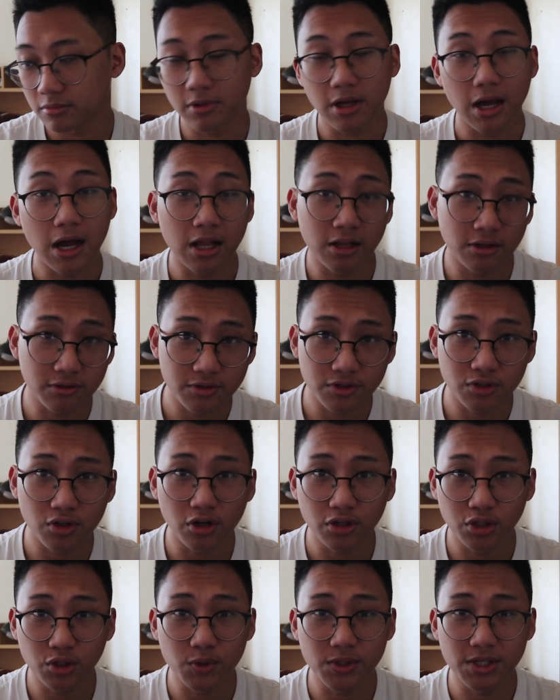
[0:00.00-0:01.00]
I'll
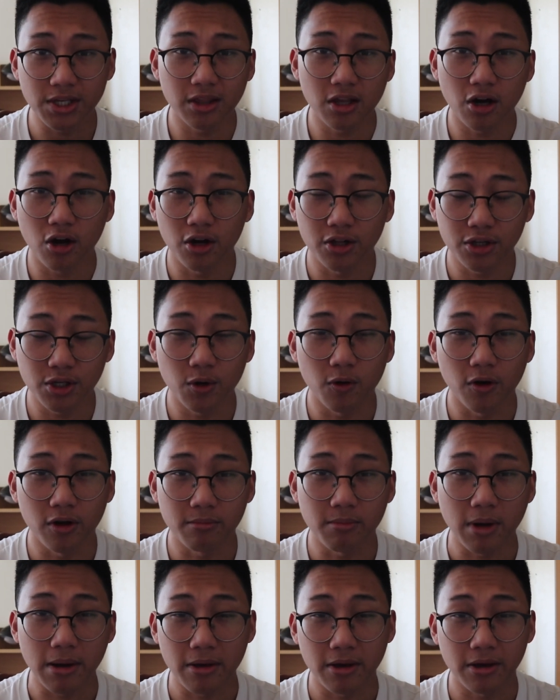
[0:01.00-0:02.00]
start using the audio on
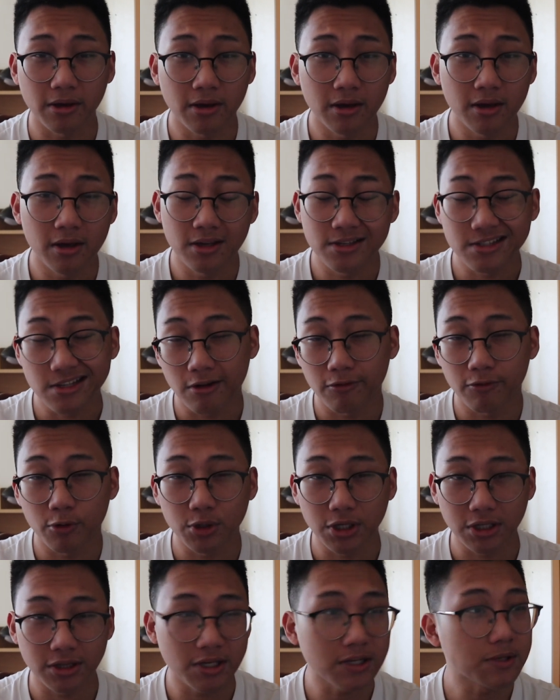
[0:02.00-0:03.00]
my cell phone
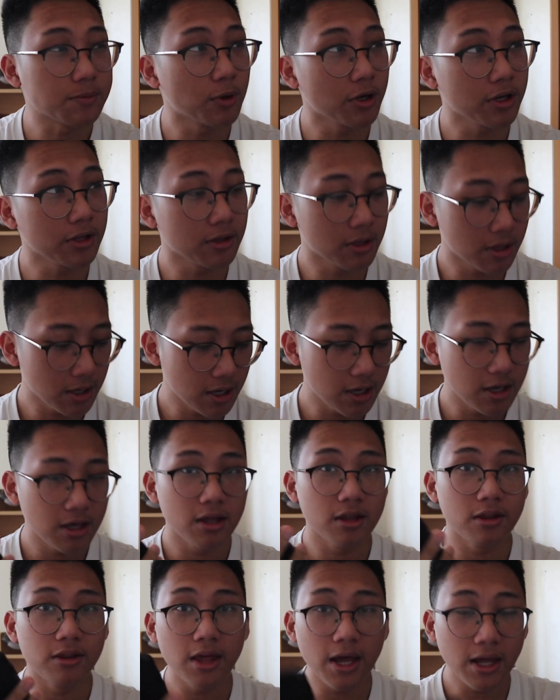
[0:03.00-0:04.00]
at this point.
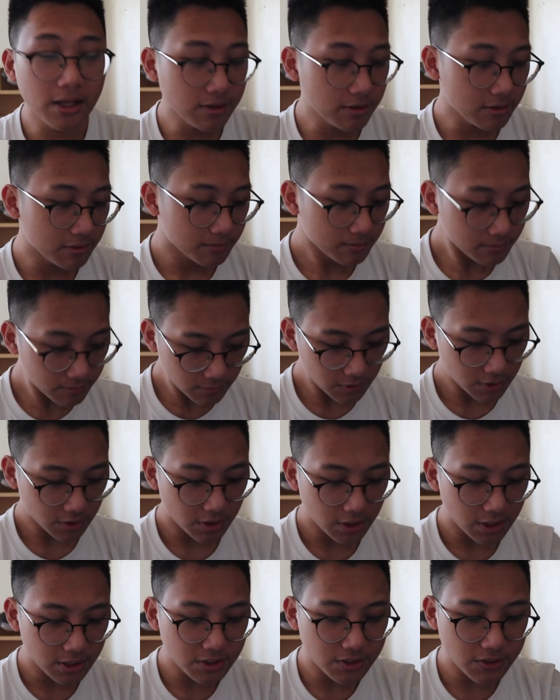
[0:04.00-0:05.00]
Then
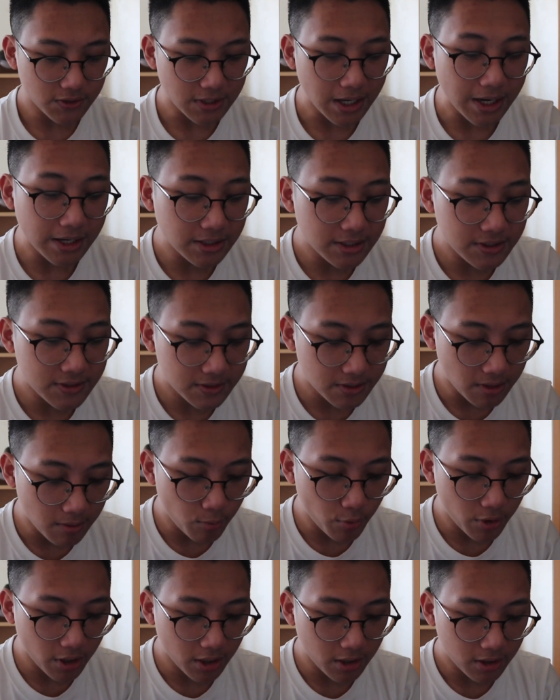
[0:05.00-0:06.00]
you can just hide it
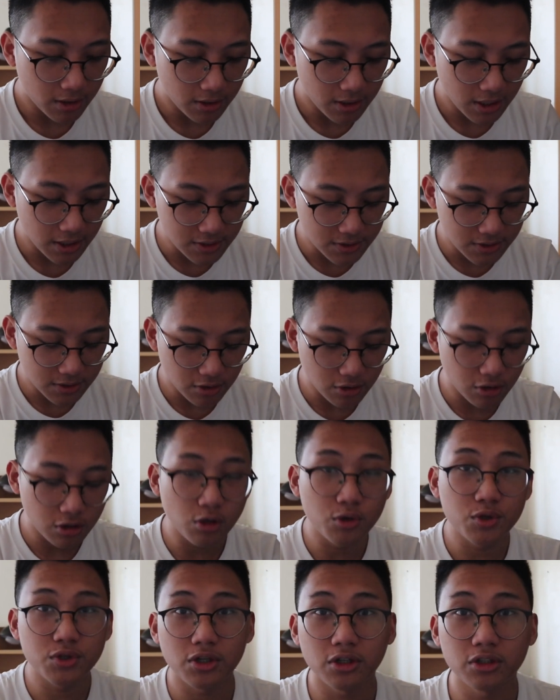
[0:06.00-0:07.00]
somewhere that is
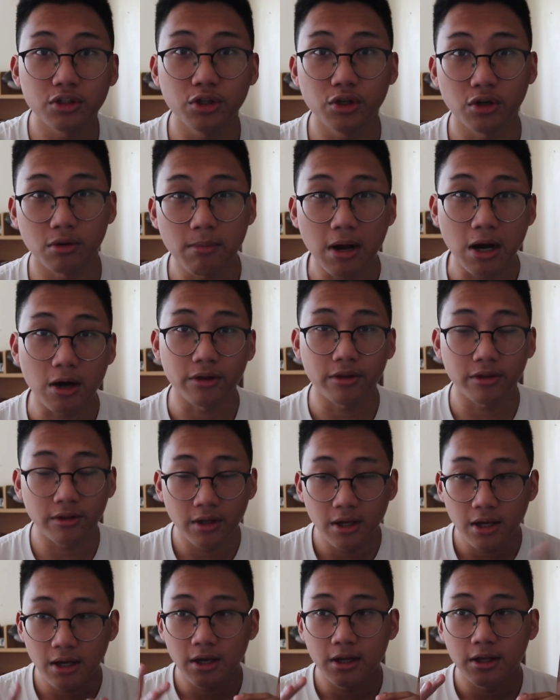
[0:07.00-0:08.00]
closer to your mouth.
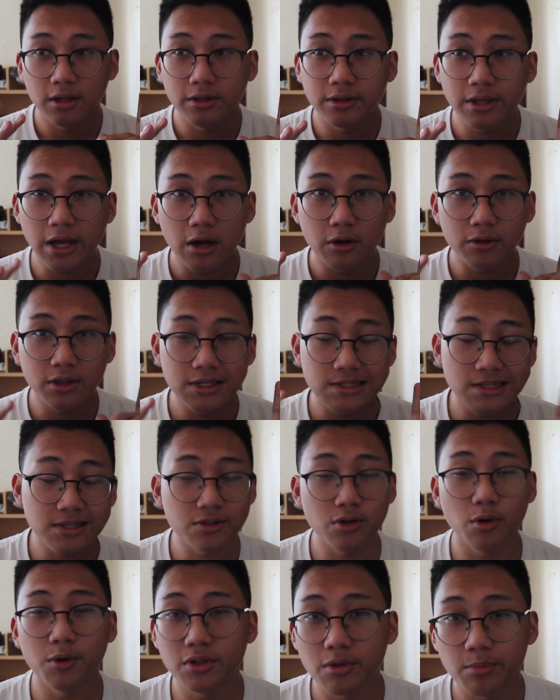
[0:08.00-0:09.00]
Now this is
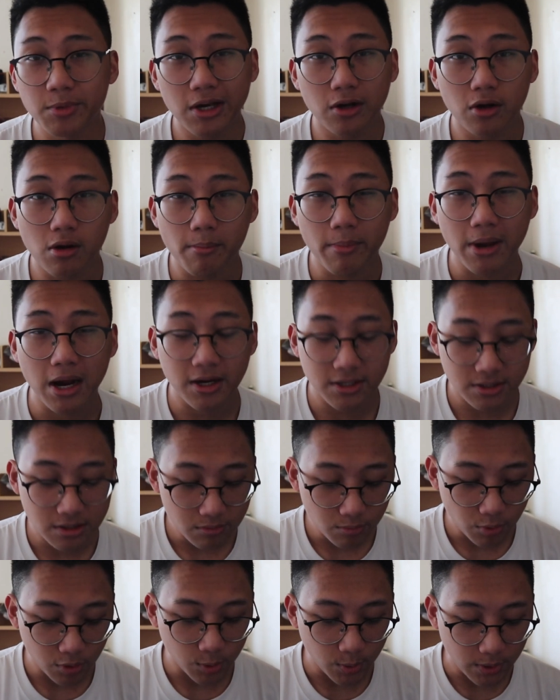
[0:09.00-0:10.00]
going to be a
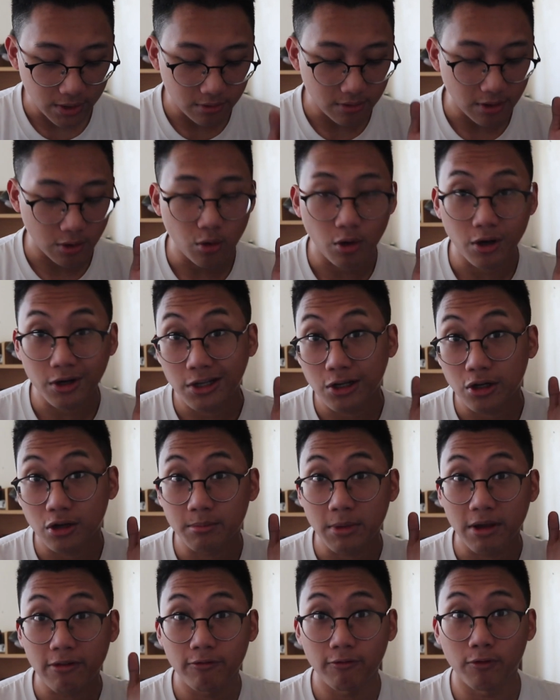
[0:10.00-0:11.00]
comparison between recording on
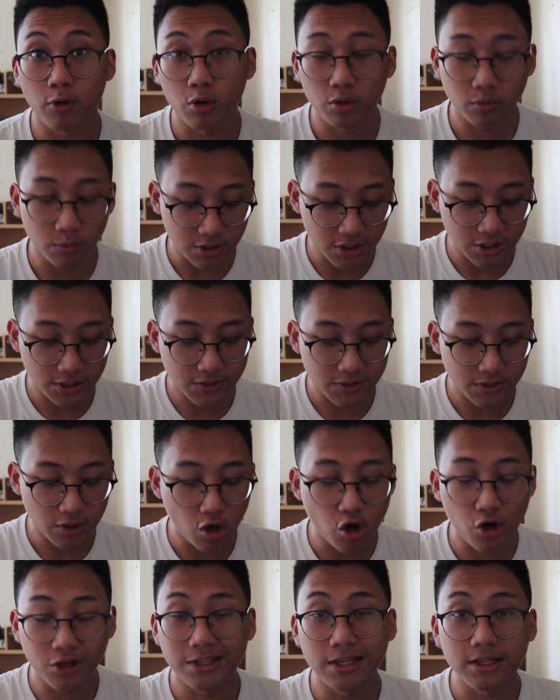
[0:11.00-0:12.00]
my phone, which is
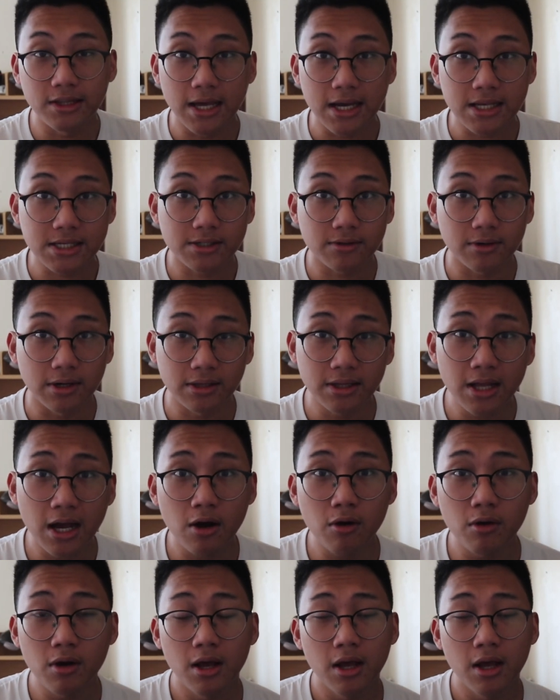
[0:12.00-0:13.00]
on the desk right now,